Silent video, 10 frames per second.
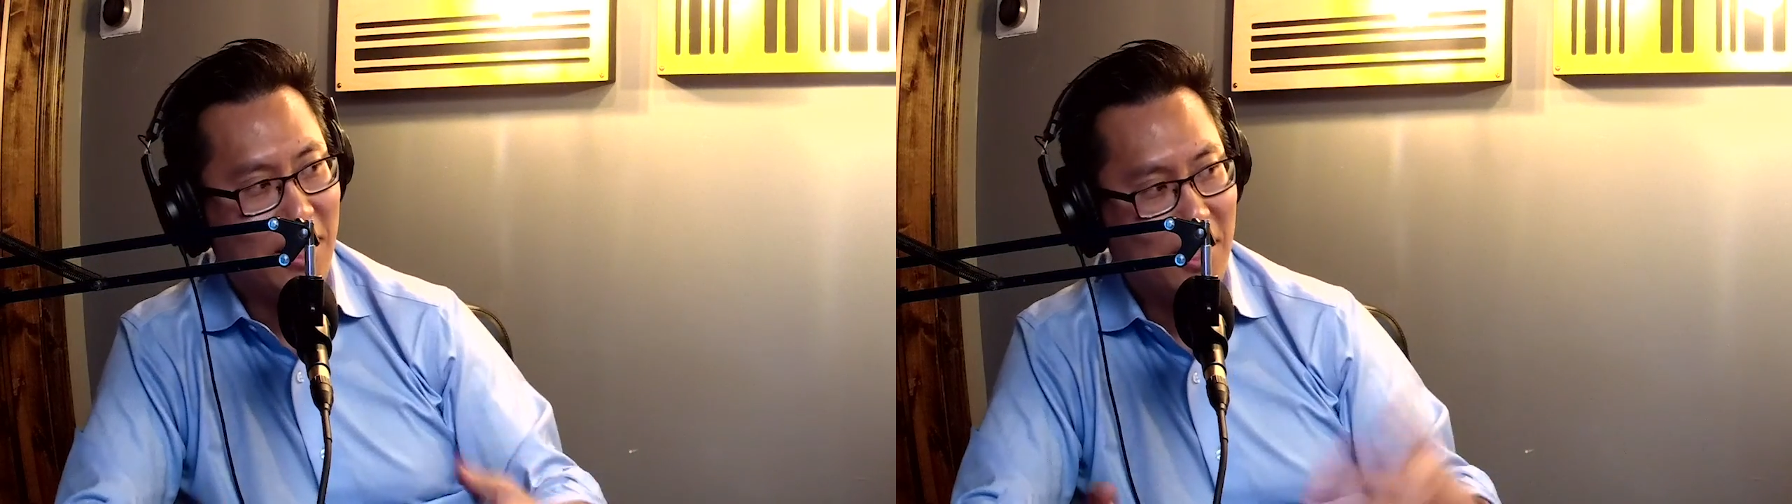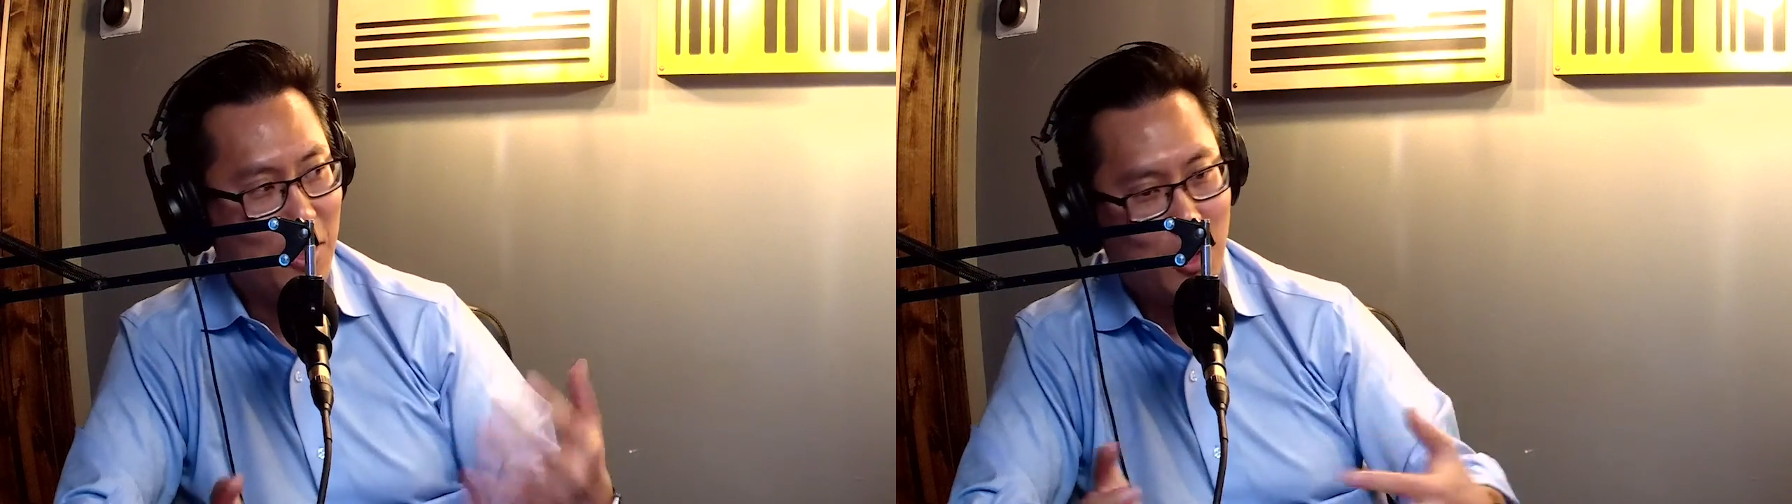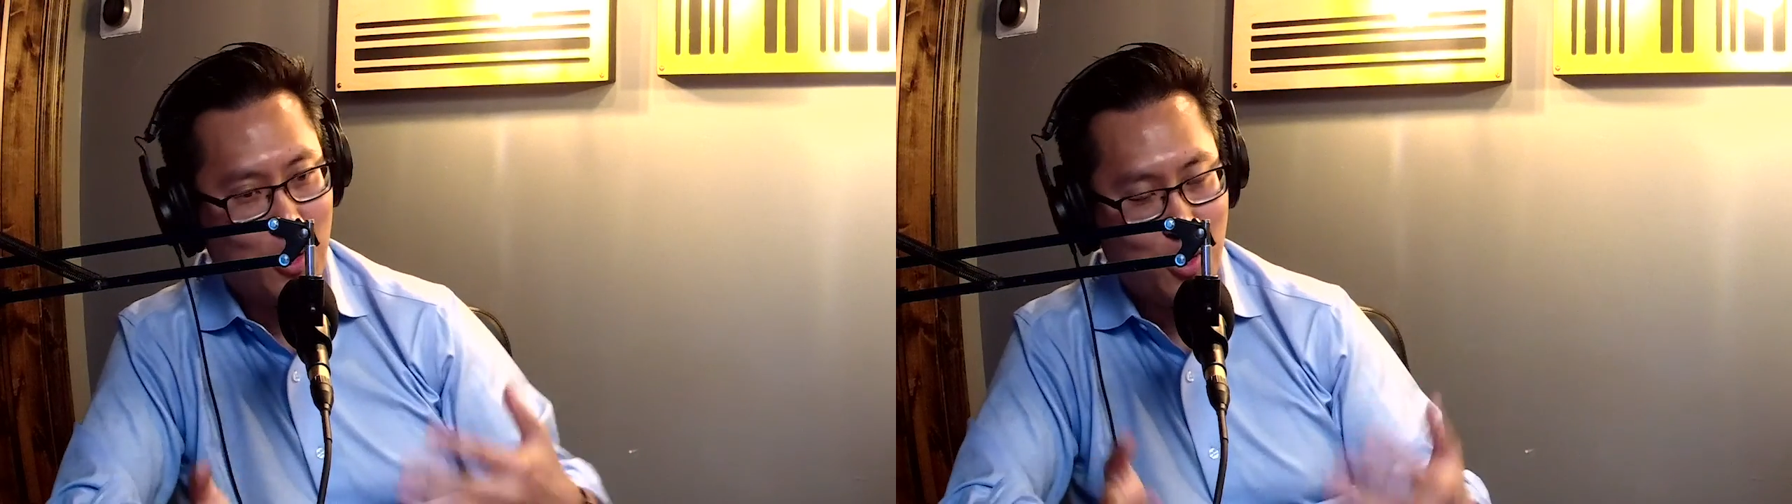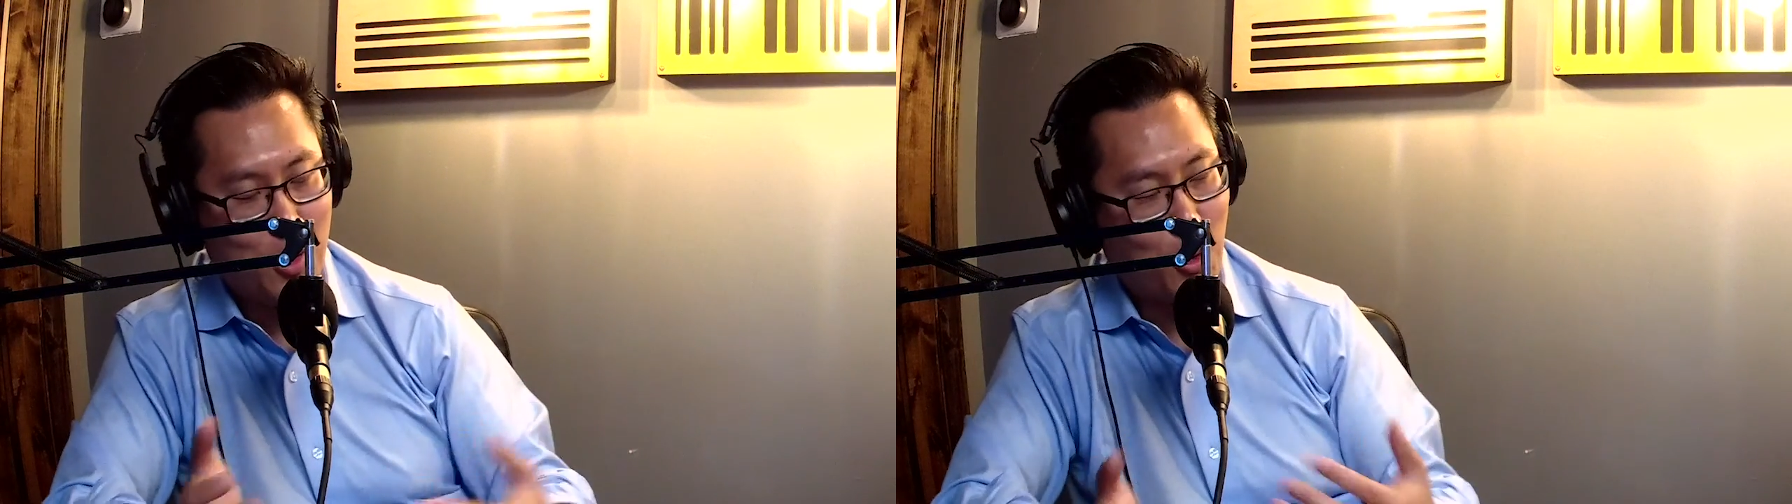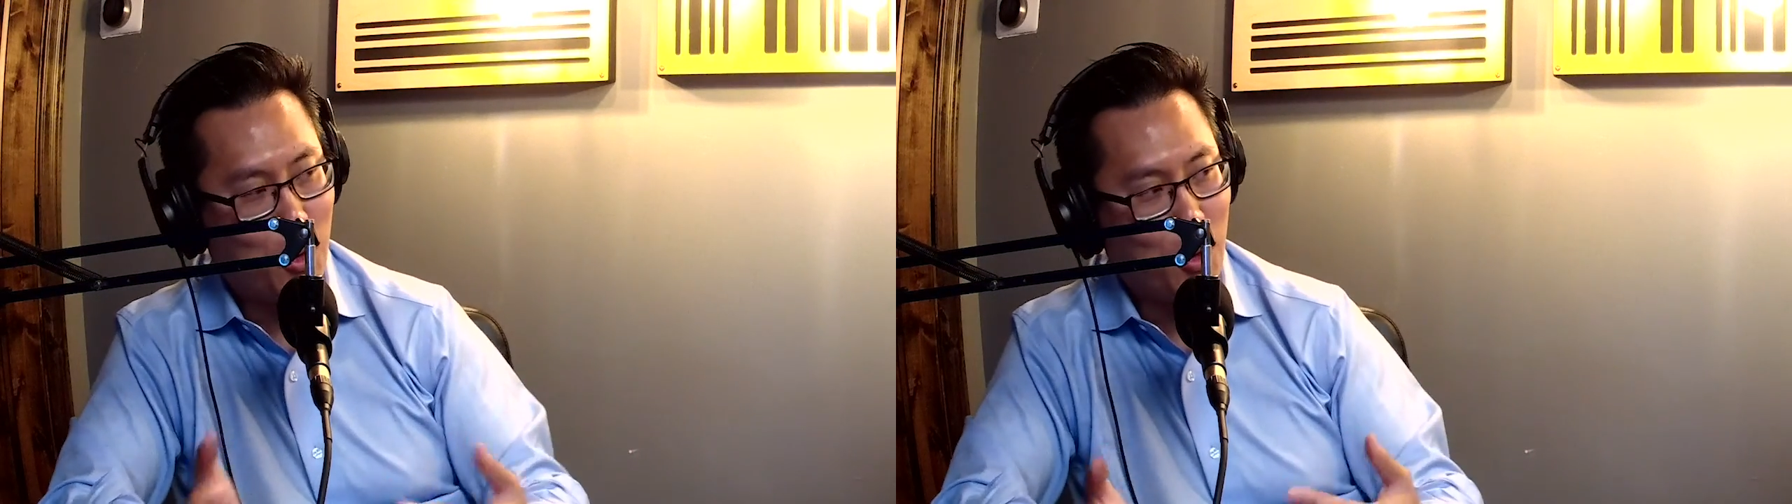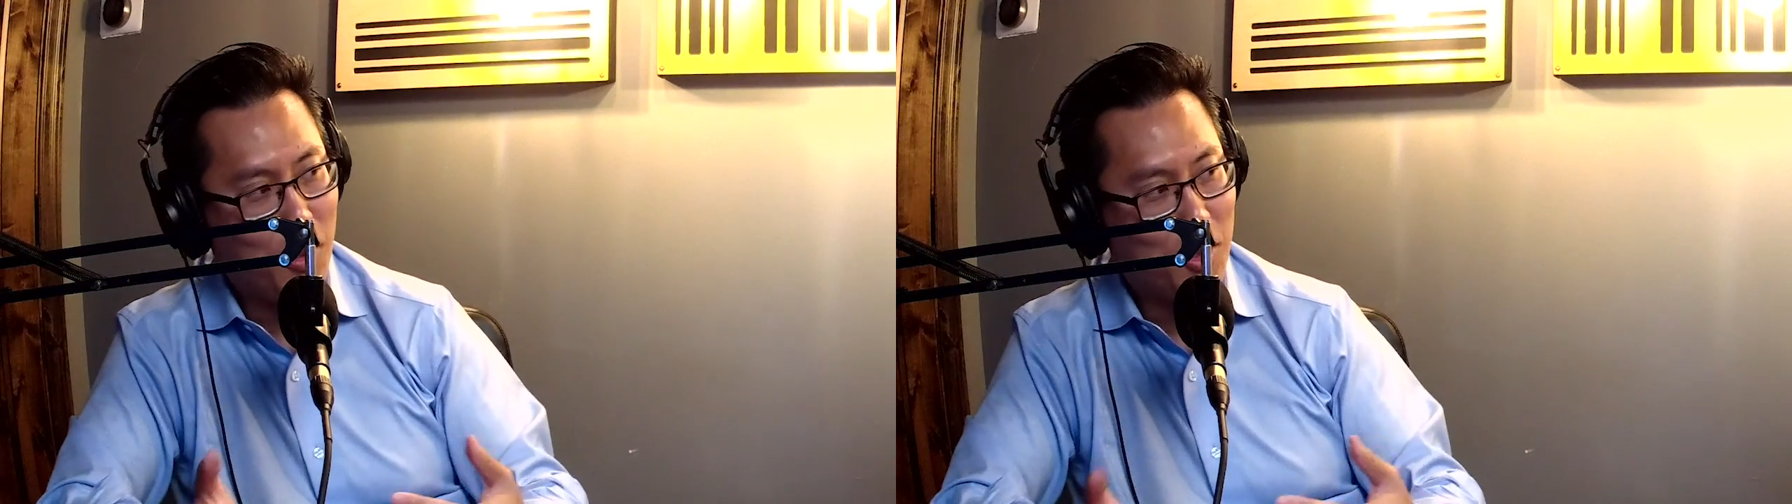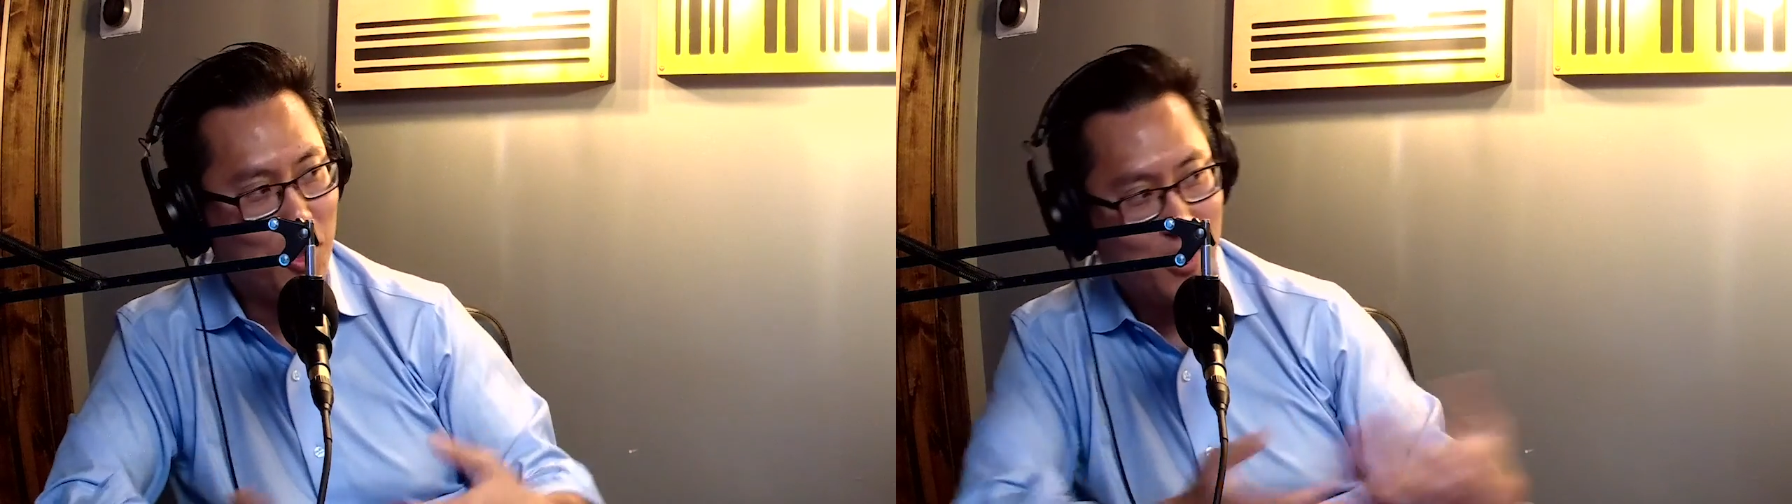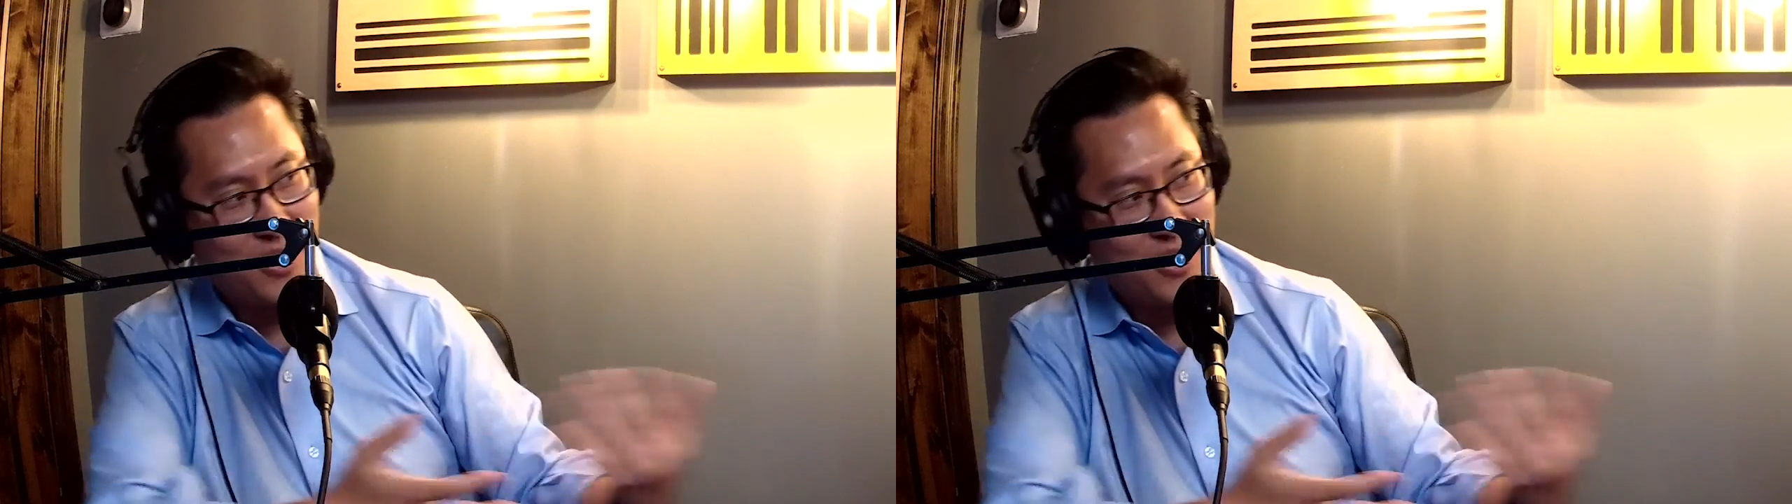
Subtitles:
You store in the winter,